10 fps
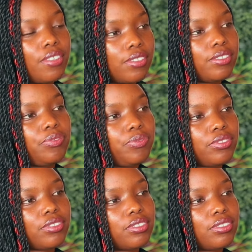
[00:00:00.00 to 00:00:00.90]
Problem is, it's
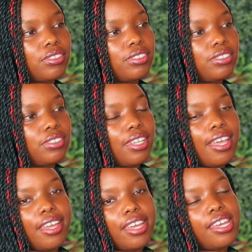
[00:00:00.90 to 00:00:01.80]
heavy.
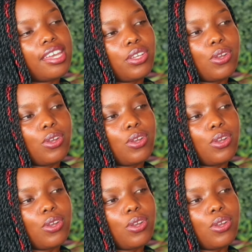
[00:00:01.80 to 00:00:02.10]
It's heavy.